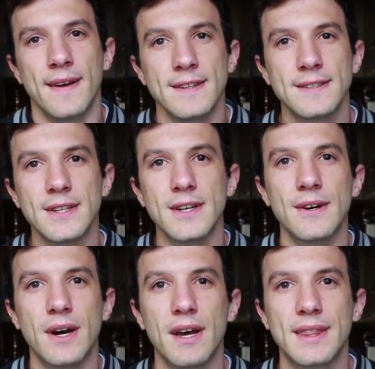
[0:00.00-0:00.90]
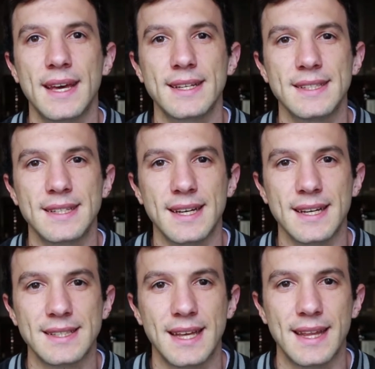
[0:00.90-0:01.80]
So, that is it,
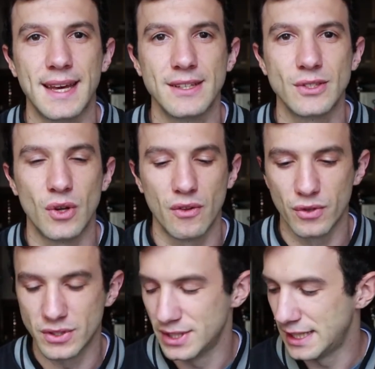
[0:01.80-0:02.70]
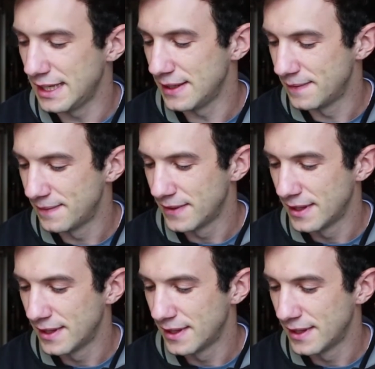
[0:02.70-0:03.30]
guys. That is all for today.